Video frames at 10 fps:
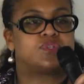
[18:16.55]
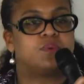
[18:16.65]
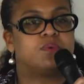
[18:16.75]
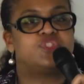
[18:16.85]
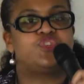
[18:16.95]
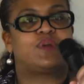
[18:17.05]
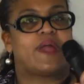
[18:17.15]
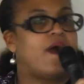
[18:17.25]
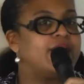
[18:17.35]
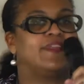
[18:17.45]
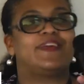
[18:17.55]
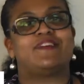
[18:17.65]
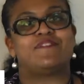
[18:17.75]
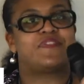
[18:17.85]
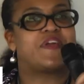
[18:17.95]
So once you calculate
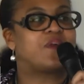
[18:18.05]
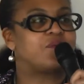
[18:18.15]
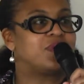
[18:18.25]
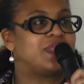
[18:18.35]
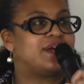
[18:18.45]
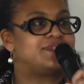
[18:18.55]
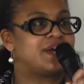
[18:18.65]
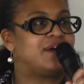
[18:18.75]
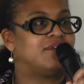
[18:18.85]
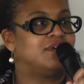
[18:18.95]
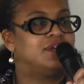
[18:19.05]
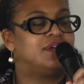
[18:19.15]
everything and realize how